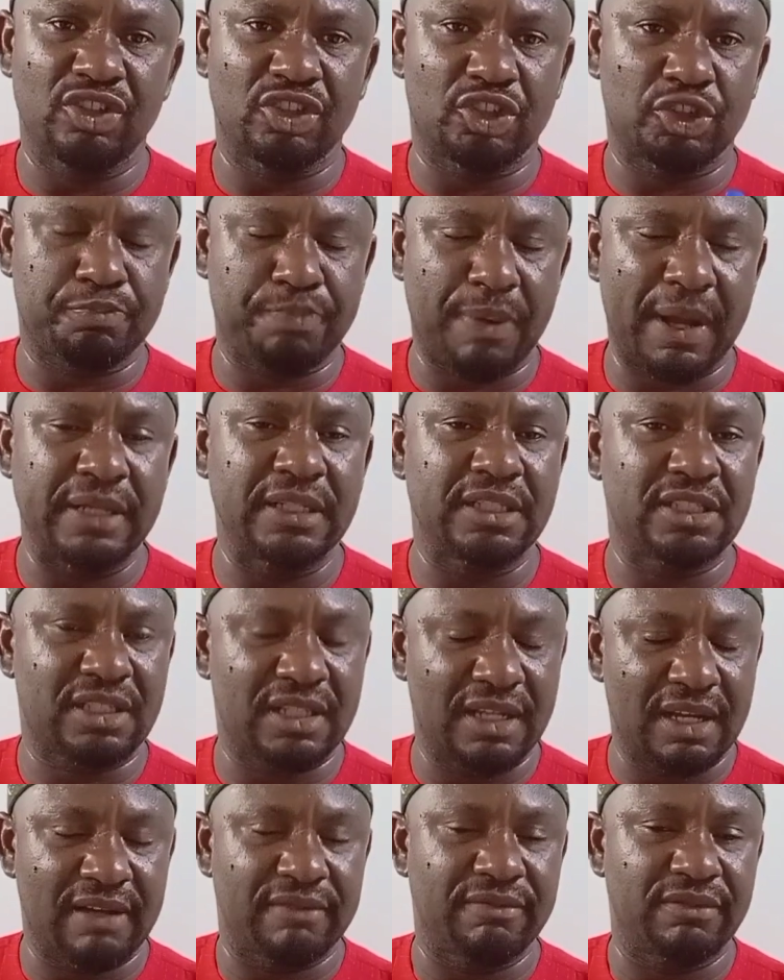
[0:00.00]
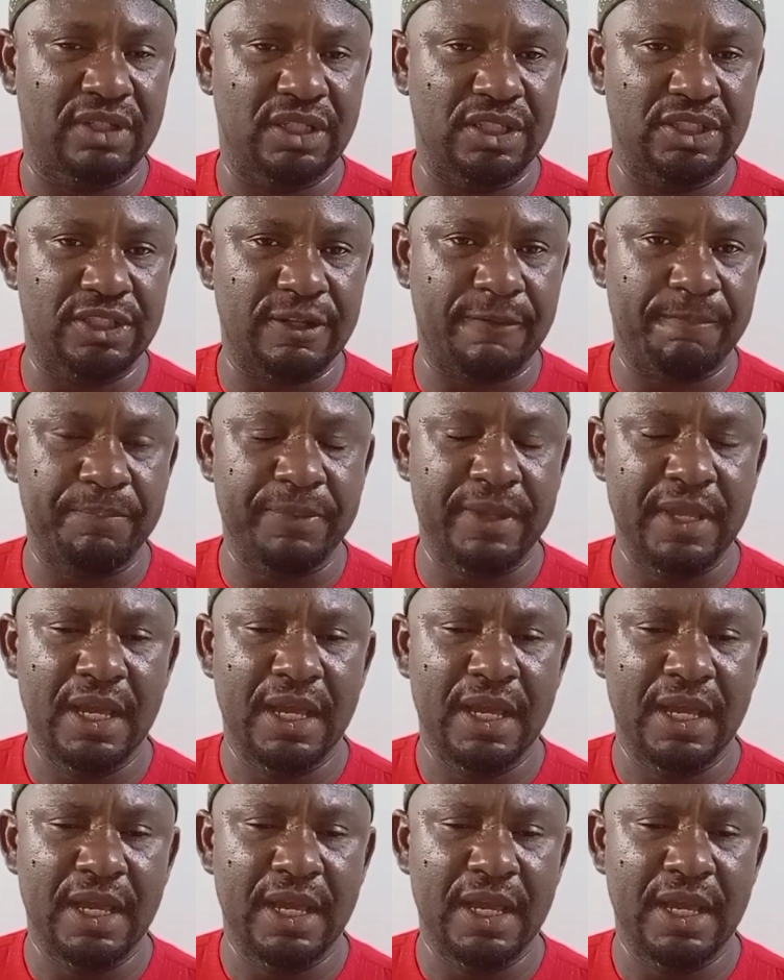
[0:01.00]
the Spanish language.